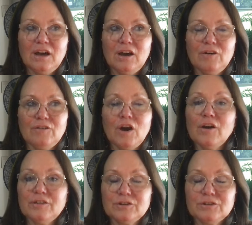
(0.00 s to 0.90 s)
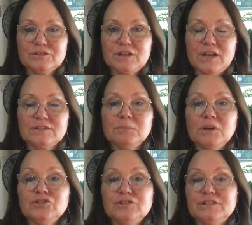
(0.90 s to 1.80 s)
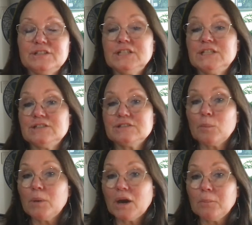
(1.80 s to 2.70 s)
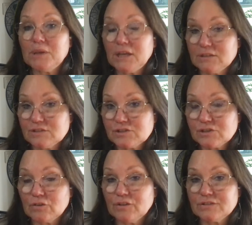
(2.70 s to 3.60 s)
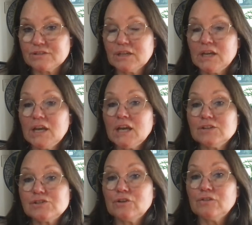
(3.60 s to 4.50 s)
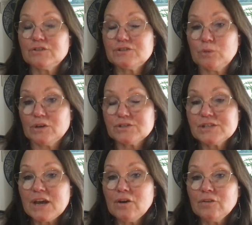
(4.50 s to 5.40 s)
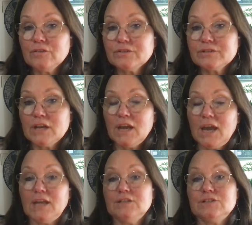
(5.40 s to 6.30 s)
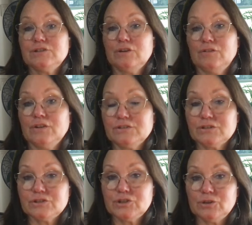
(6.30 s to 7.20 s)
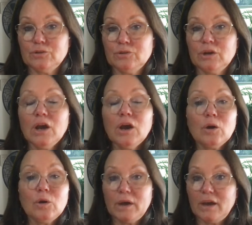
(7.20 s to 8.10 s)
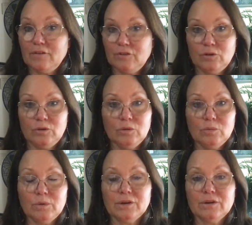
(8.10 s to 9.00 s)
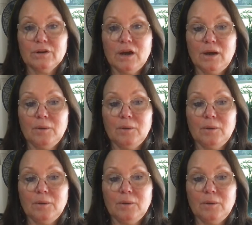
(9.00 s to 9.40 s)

of others as much as it is about being in service to ourselves and in service to whoever we're